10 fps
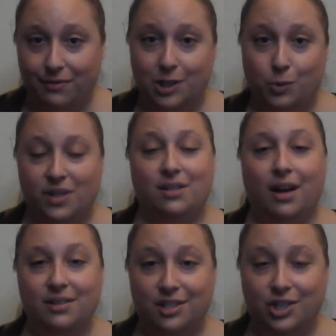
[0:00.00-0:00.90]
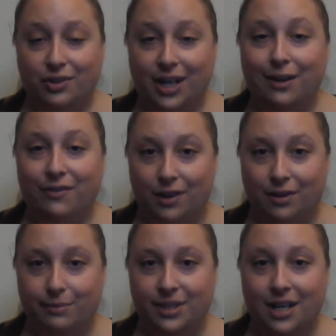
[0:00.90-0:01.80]
It's where Dawson's Creek
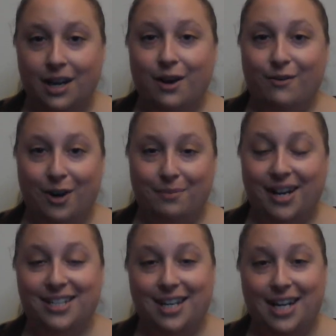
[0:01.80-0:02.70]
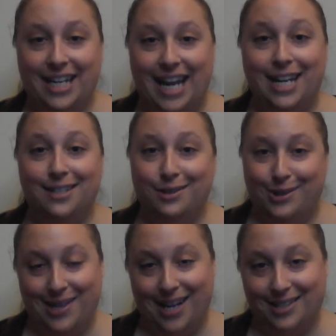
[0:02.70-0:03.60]
filmed from 1998 to
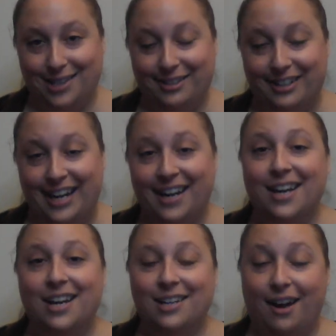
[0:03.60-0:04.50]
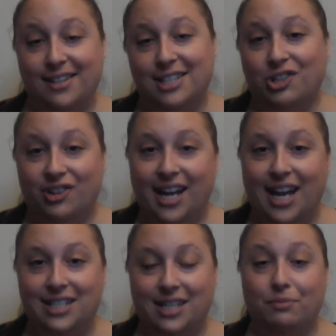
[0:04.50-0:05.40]
2003. Dawson's Creek
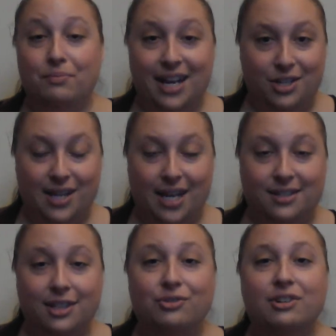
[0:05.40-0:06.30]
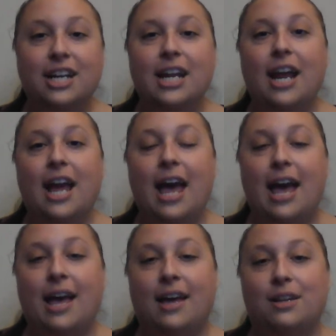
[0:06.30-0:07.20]
ended in May 2003,
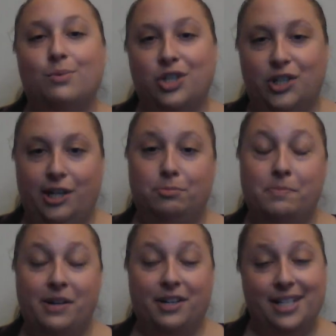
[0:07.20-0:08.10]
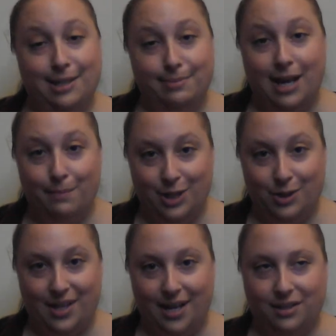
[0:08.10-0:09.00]
and One Tree Hill premiered in September
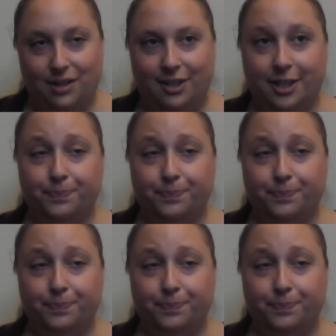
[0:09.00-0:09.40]
2003.